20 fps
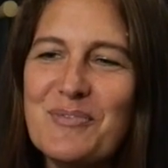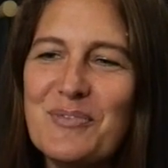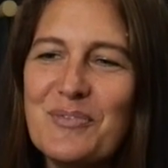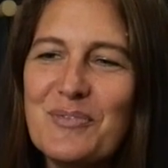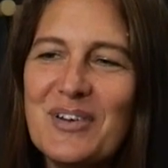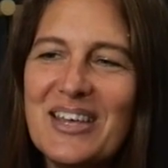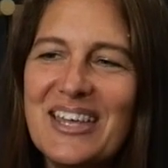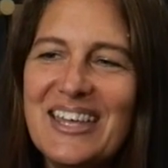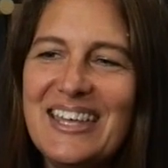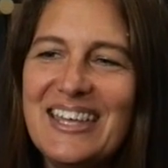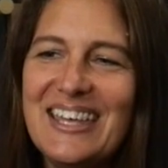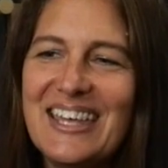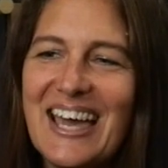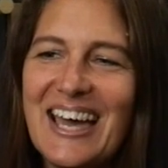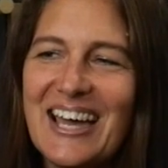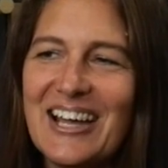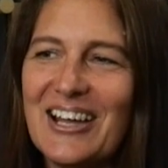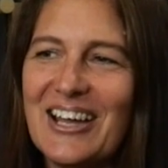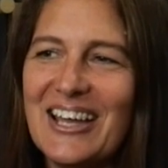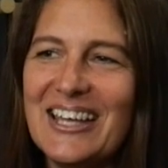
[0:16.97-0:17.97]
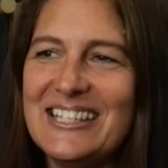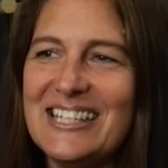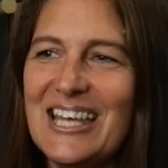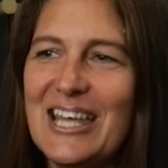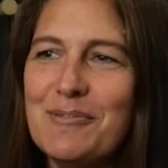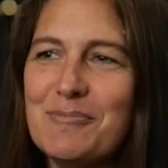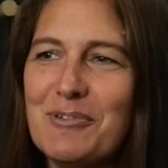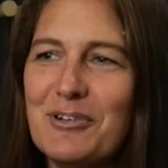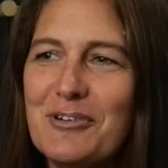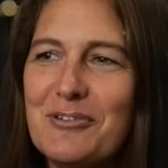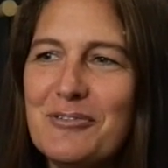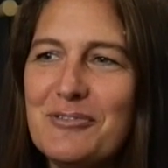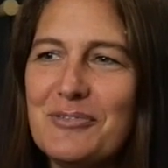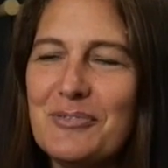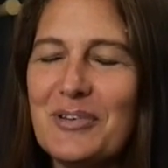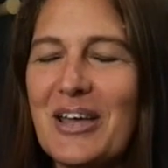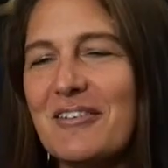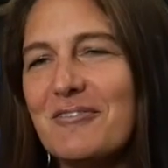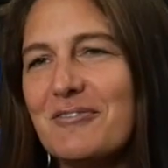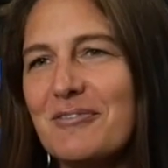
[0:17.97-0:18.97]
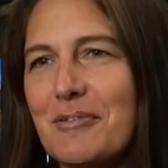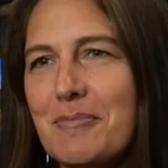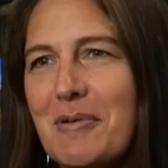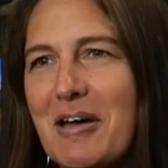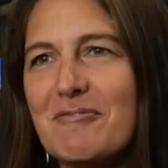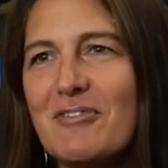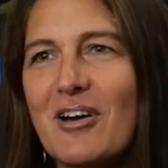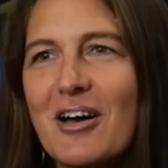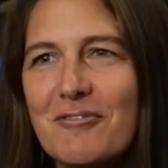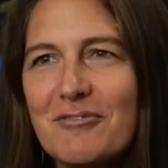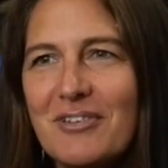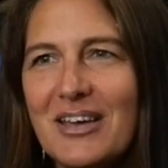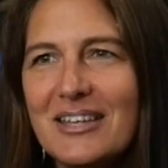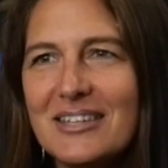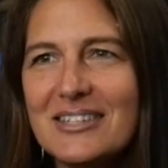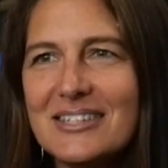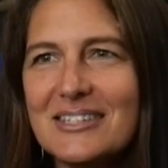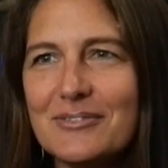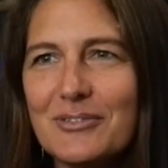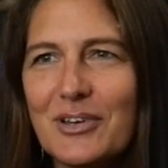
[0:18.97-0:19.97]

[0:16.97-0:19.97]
We are a team we have about 5 vets.